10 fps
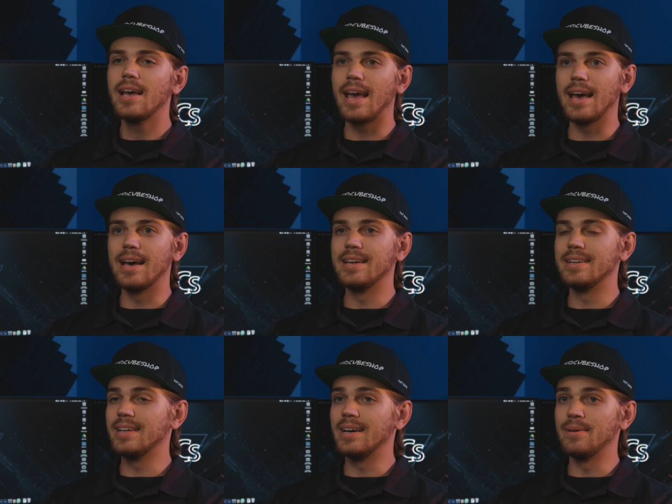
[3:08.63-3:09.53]

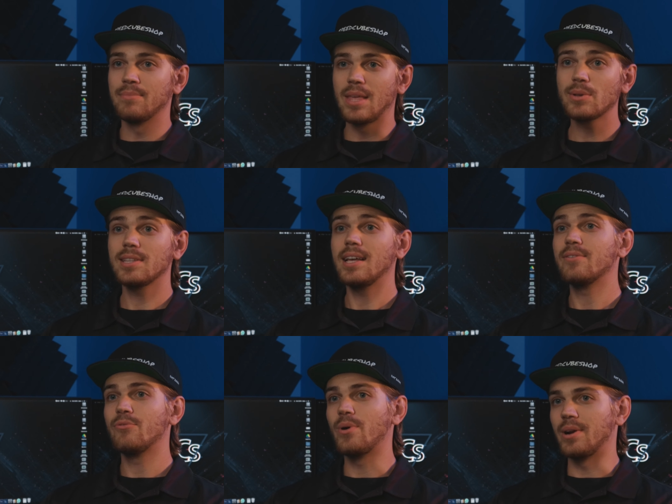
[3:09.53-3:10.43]
and um, it was a lot
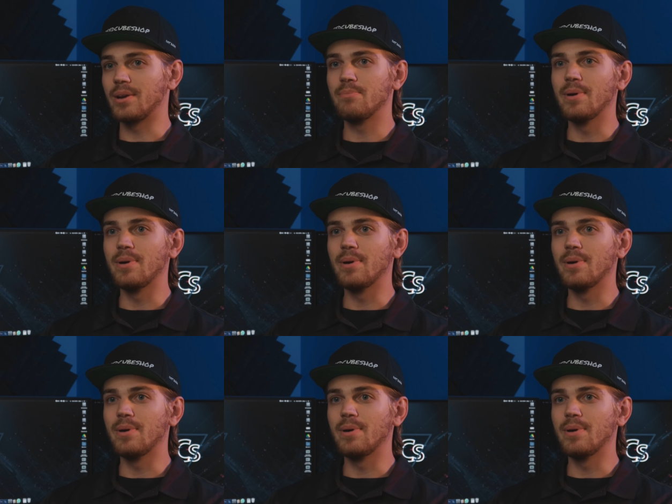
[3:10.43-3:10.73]
of work